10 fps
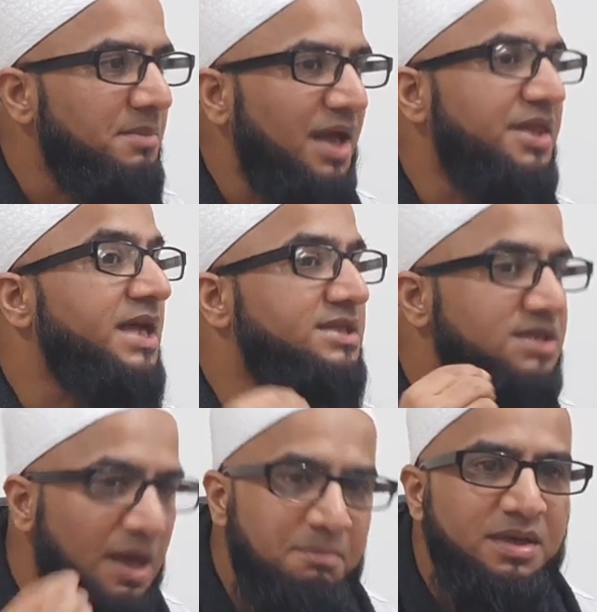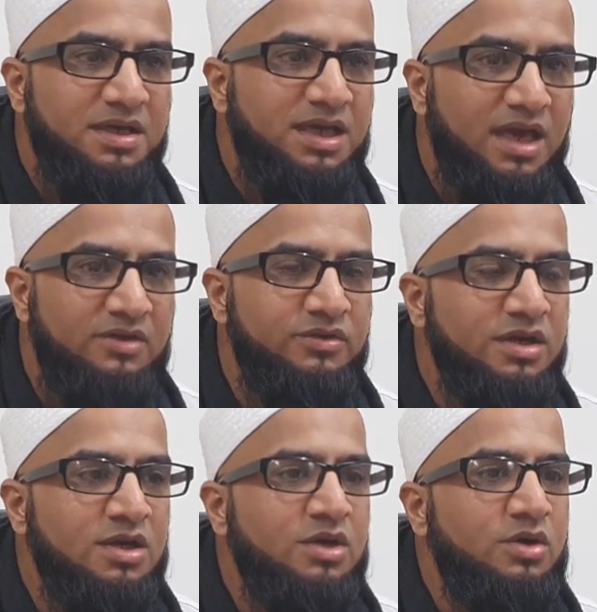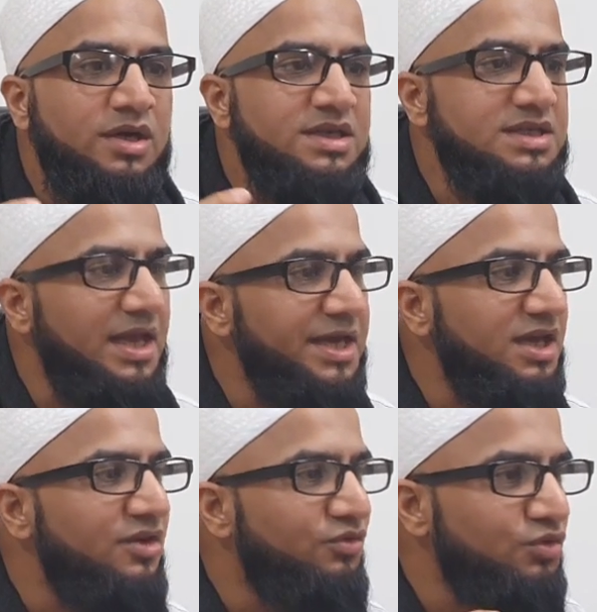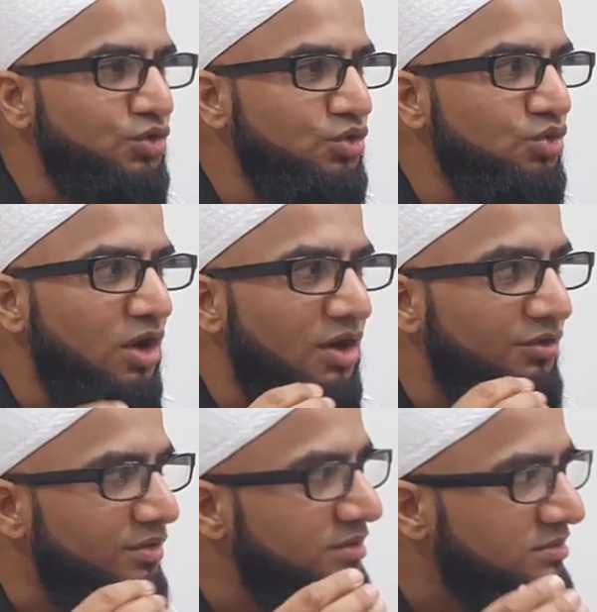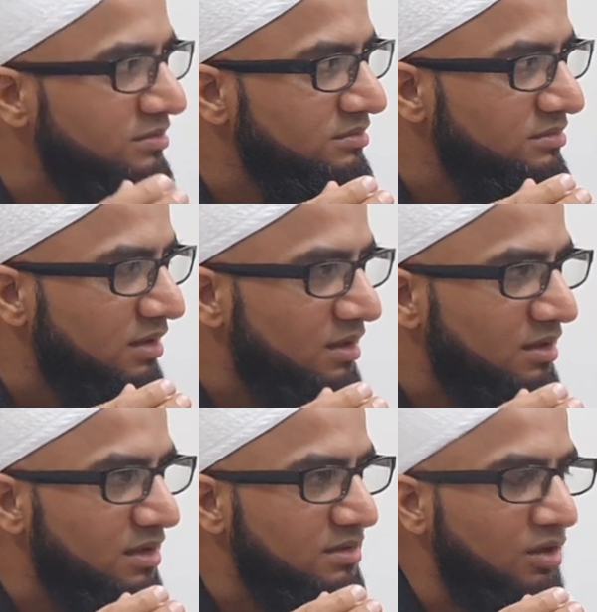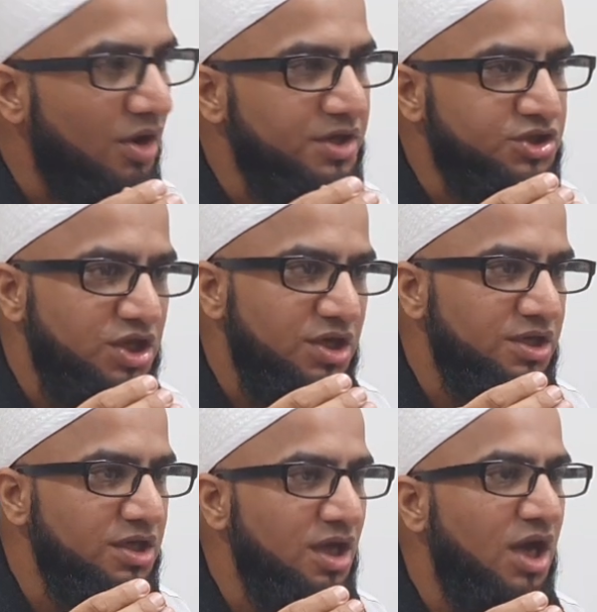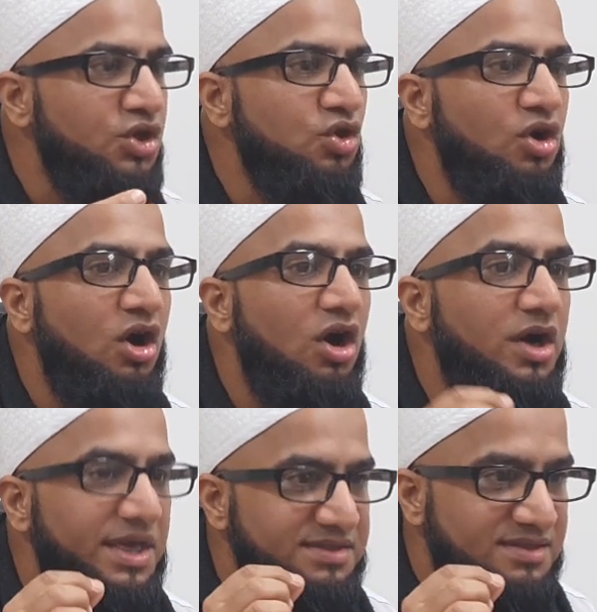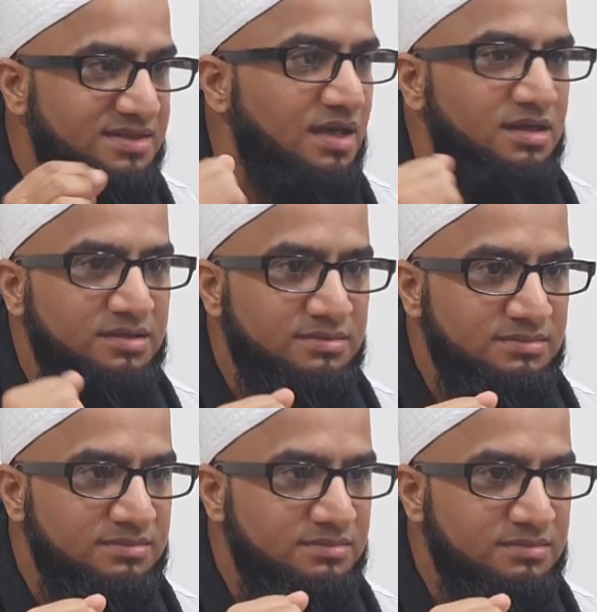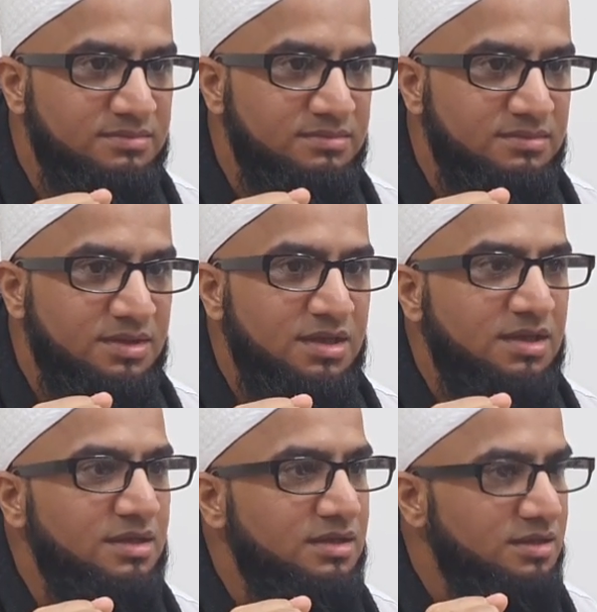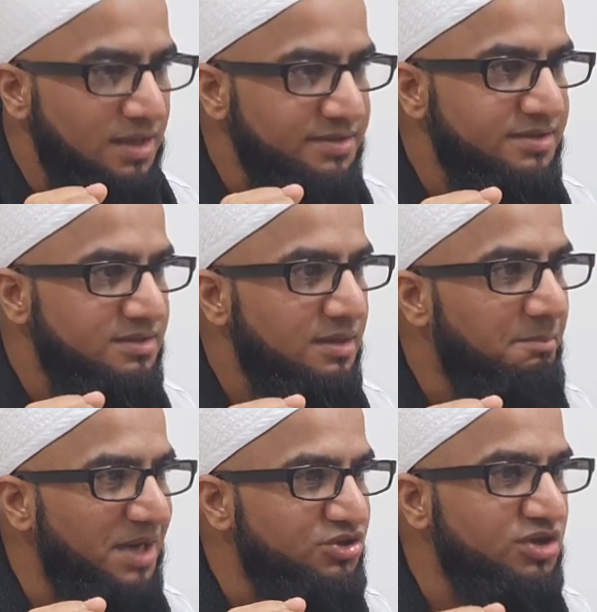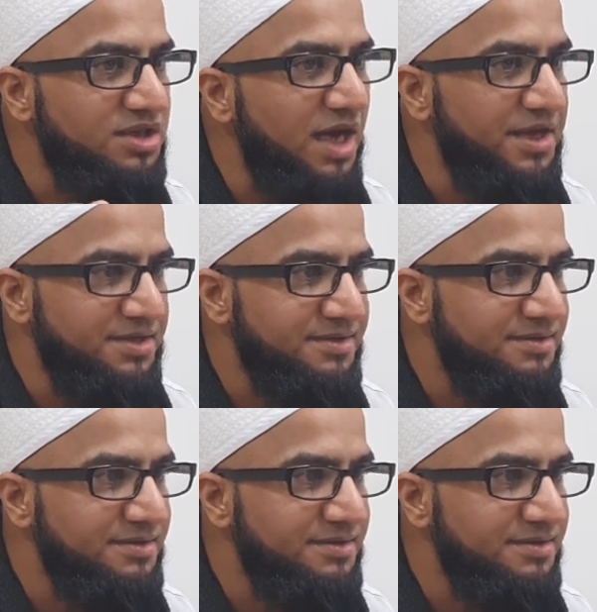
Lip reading: And the example he gave is like if you are on a journey and your car gets stuck. Yes, the battery died.